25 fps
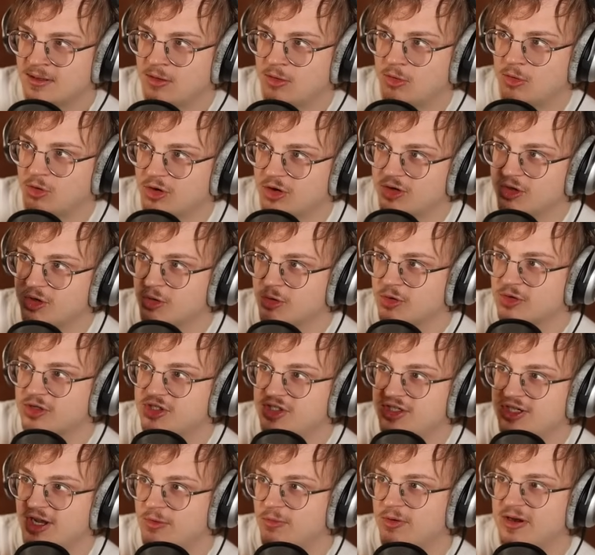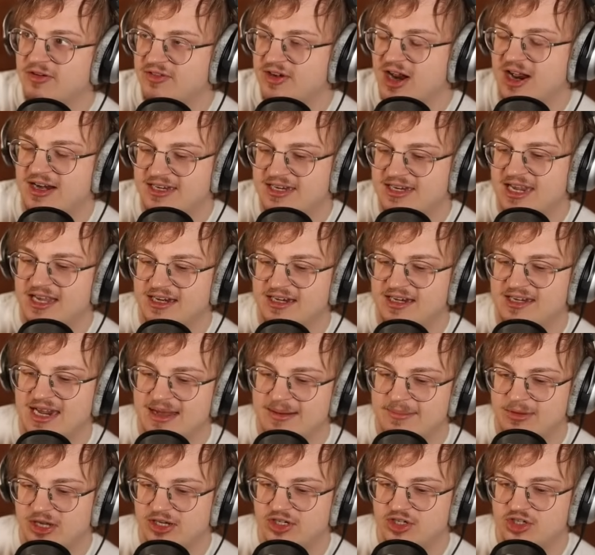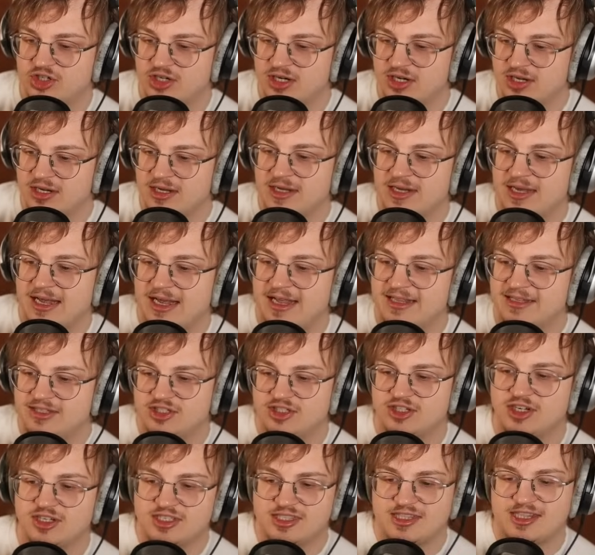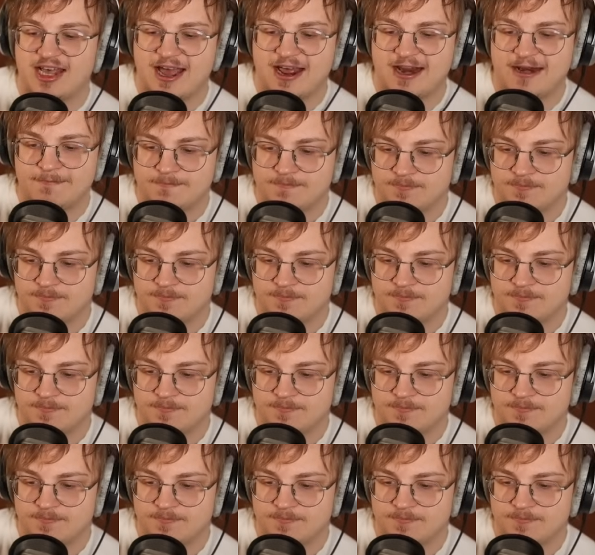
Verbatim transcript: Oranguru still would have not taken damage. It's just that...